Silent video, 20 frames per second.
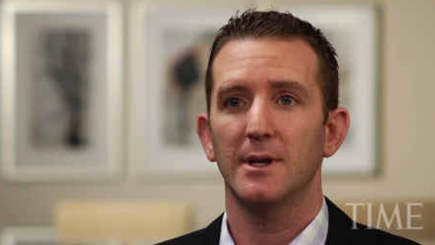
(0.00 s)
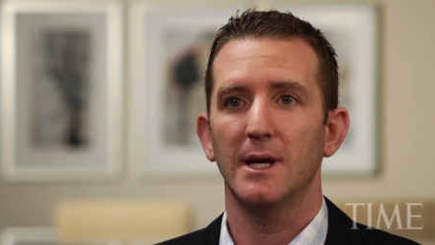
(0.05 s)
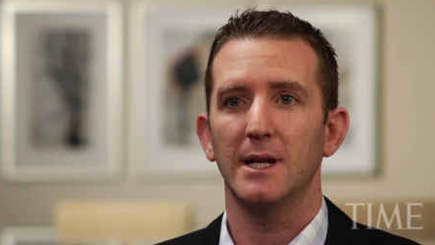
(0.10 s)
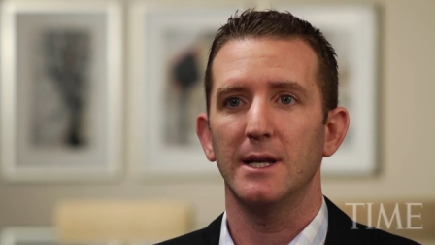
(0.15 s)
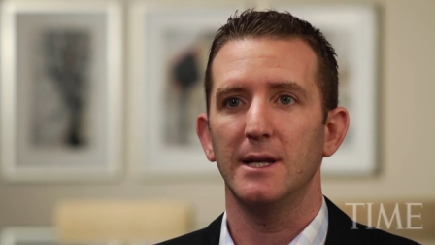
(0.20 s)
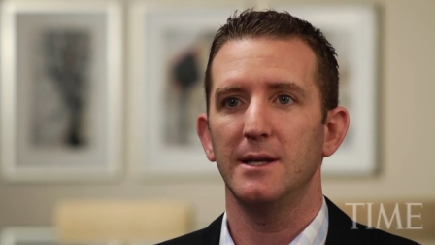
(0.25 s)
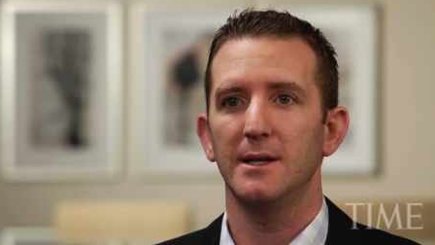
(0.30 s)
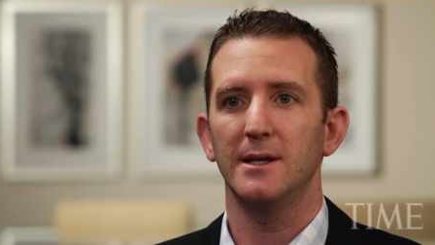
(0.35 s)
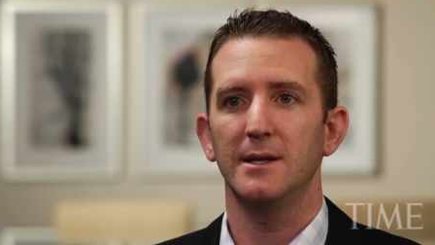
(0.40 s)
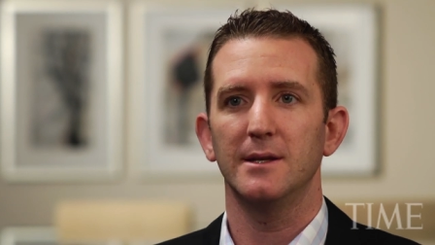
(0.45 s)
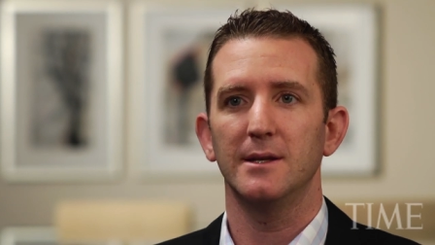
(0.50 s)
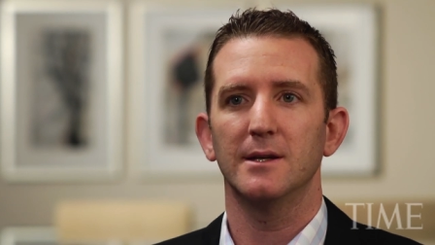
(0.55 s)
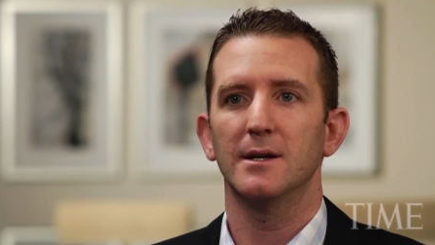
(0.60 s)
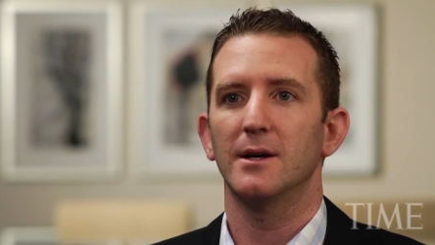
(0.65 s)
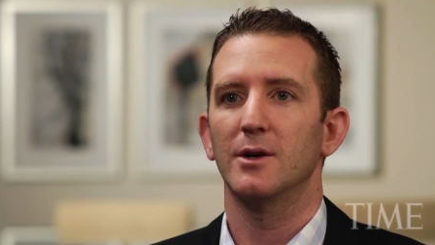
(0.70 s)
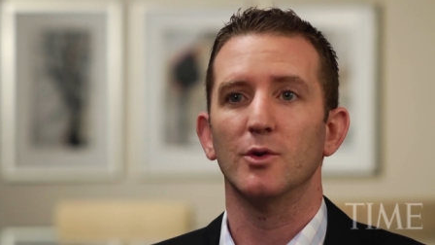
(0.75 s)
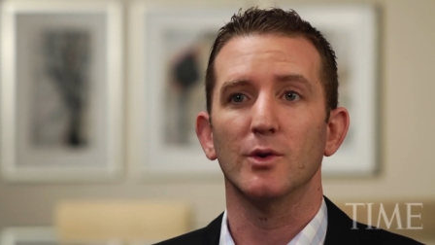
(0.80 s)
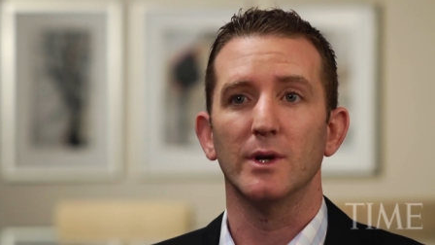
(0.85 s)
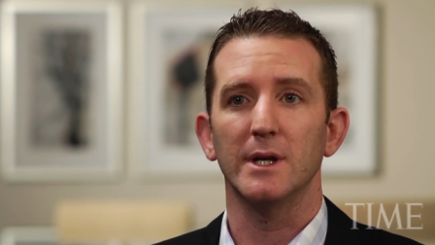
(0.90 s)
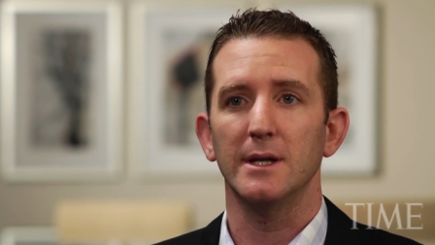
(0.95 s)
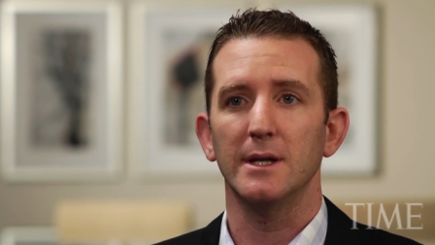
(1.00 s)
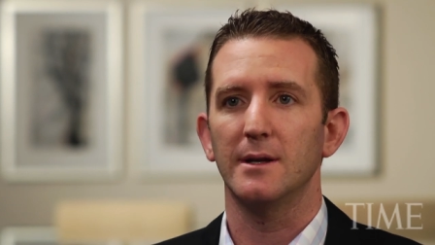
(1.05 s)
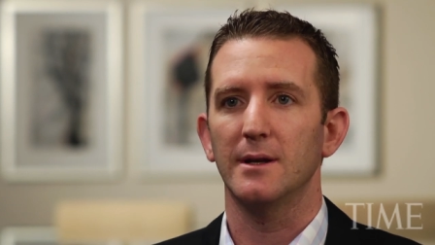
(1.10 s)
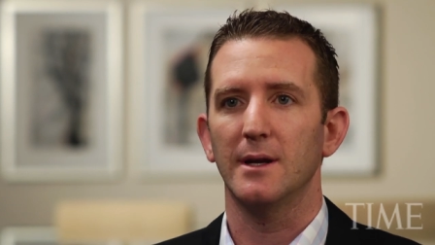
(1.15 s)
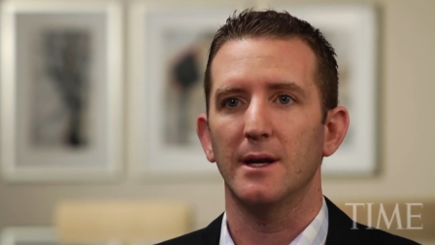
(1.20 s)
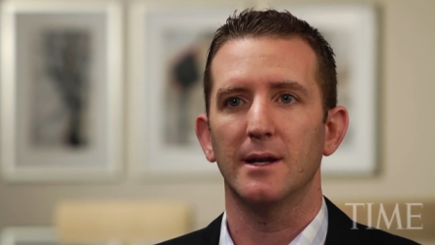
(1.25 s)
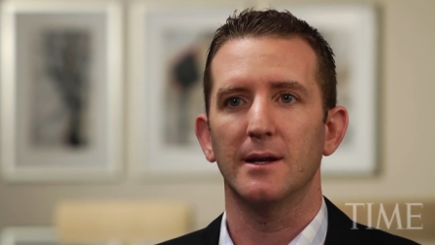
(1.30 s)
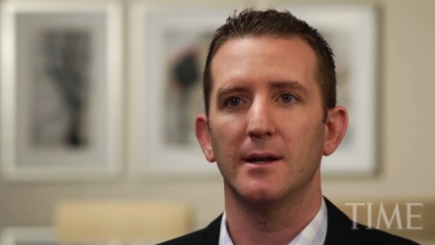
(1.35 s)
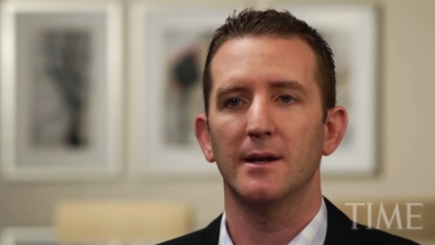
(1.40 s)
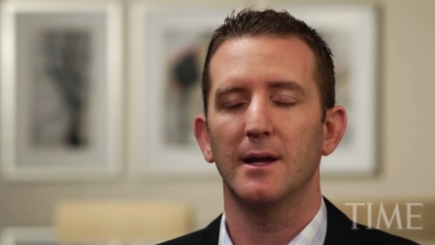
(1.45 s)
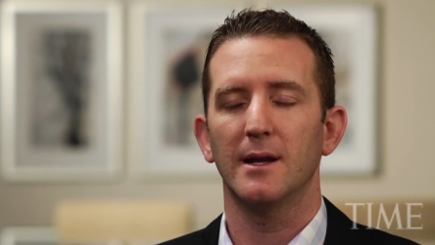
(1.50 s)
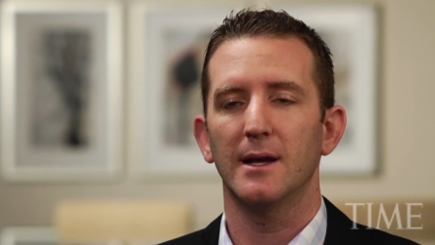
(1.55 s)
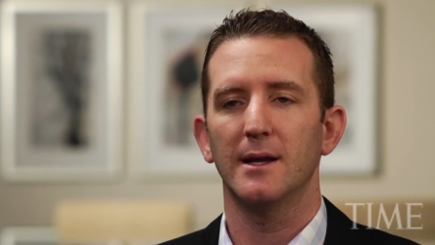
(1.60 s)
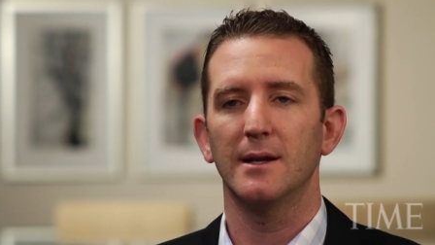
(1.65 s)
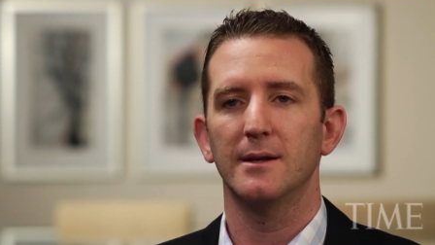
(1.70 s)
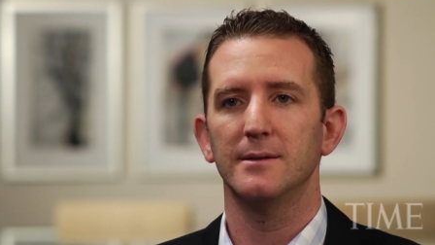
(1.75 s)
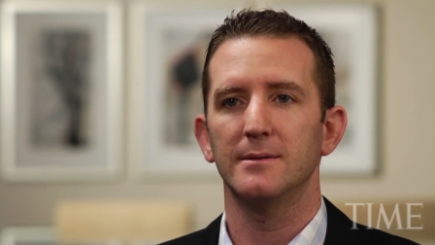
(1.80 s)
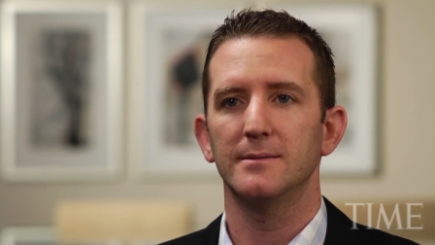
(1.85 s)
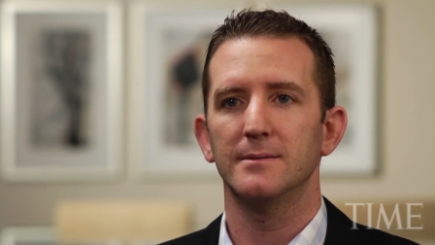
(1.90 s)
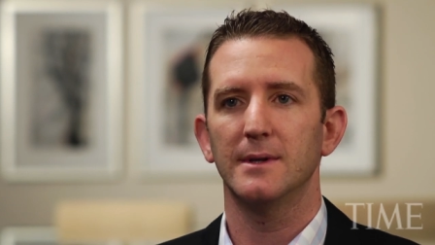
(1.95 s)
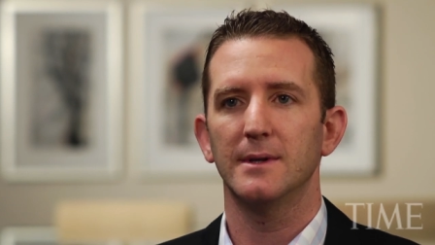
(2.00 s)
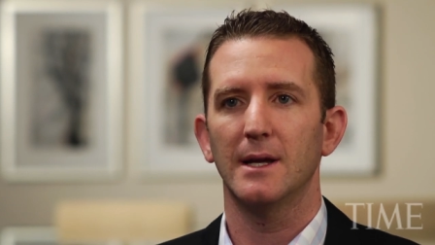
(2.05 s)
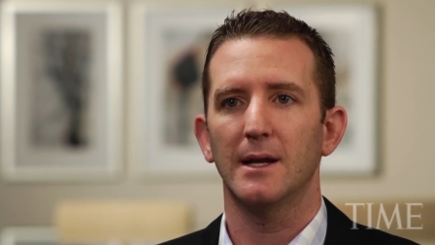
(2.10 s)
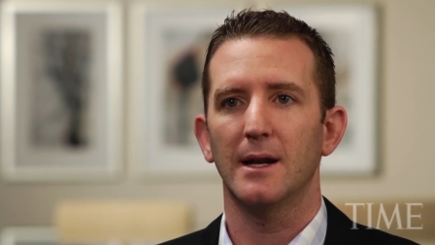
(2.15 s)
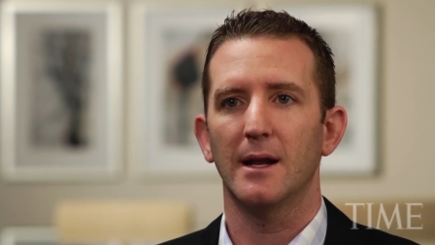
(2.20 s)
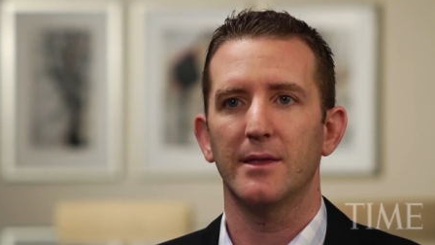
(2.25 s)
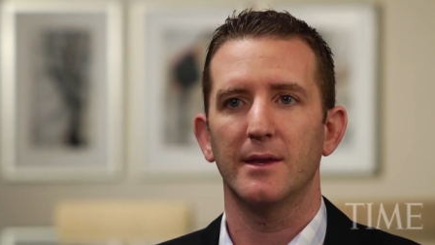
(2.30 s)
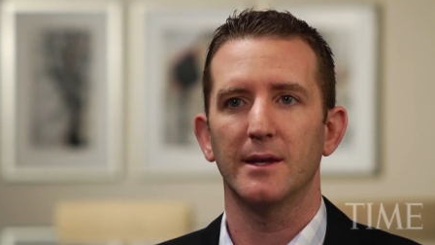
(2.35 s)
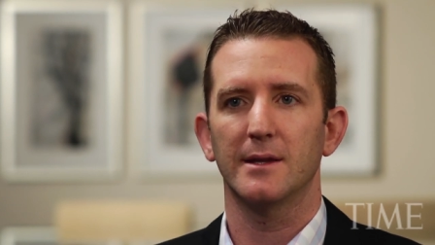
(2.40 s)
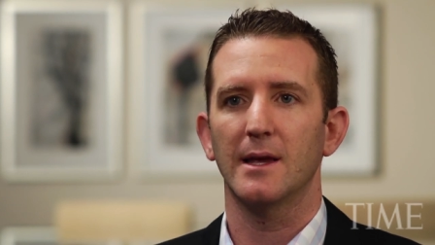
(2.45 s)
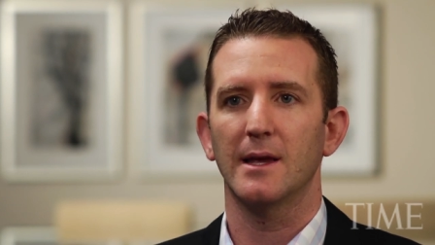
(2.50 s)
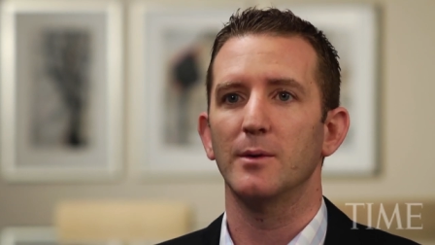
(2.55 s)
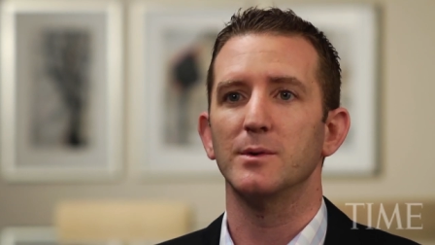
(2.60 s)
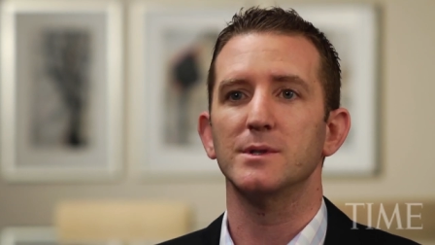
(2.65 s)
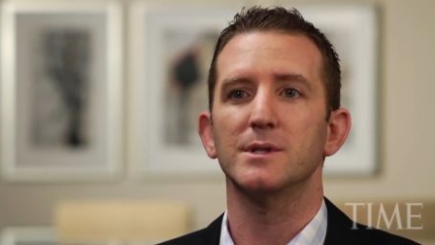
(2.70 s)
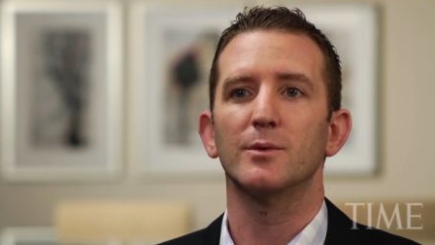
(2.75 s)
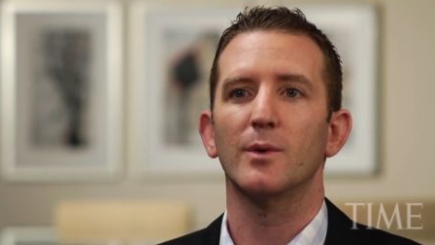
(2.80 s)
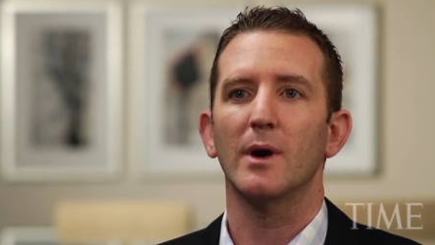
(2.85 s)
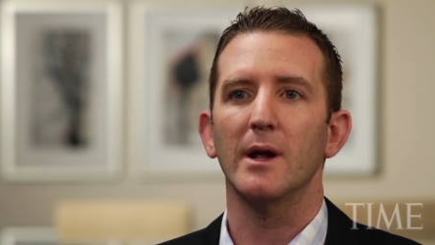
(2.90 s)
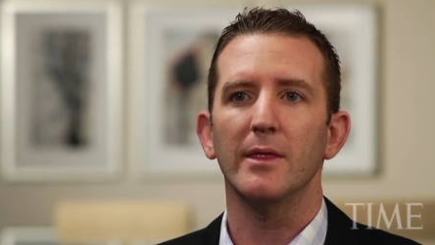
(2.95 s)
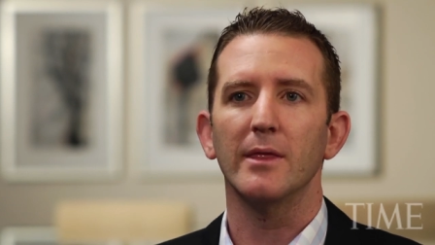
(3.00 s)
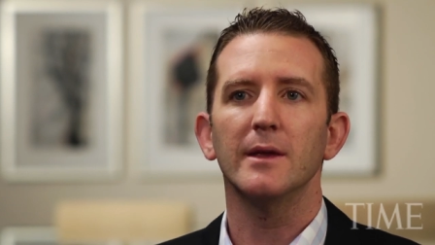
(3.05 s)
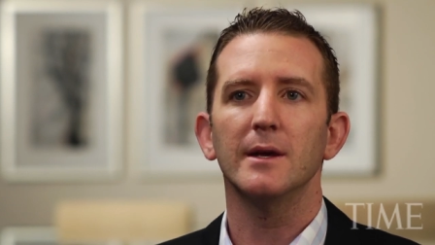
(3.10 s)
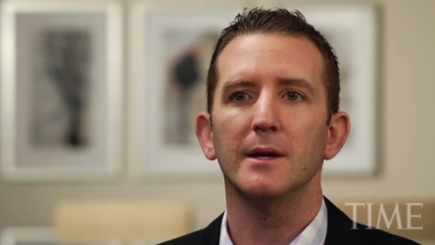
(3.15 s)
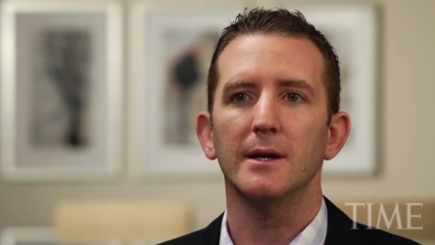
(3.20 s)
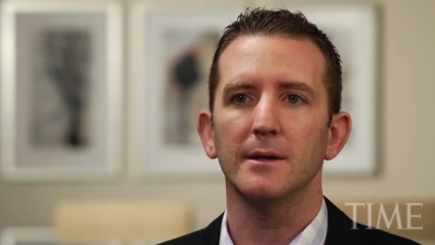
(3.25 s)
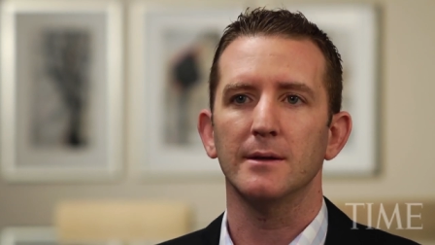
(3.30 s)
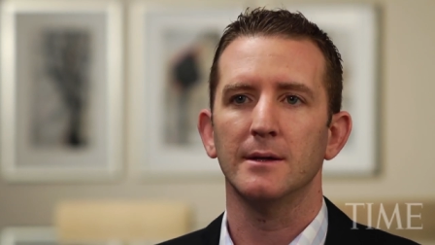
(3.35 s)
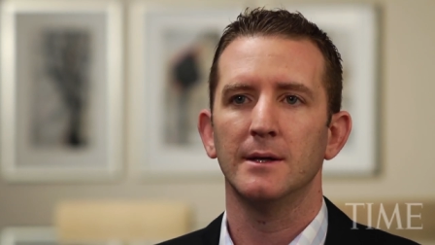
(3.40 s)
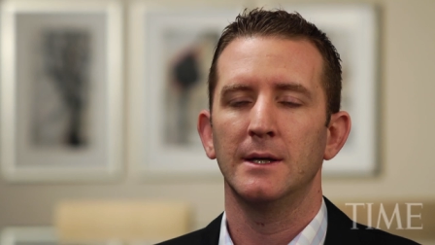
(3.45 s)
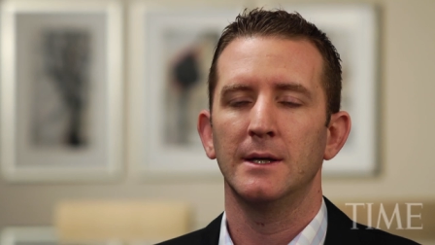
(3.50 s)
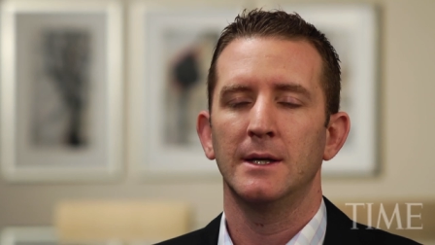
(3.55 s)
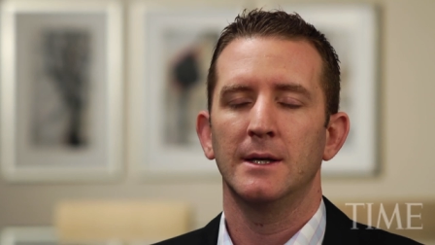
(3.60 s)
and he agreed, and, and, and I think that was the right thing.